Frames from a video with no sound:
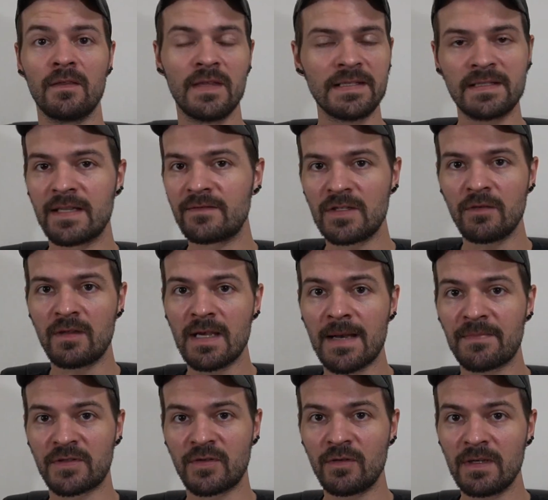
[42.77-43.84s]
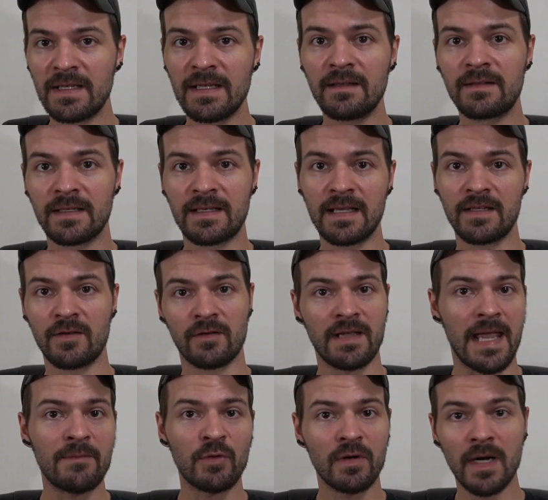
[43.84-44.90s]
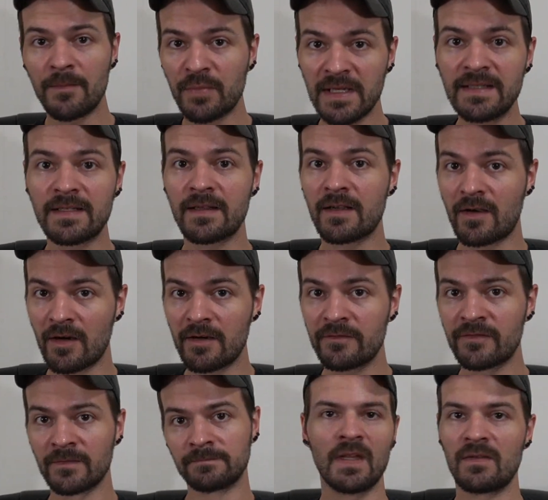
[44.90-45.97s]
This gives you the opportunity to kick your cable company to the curb.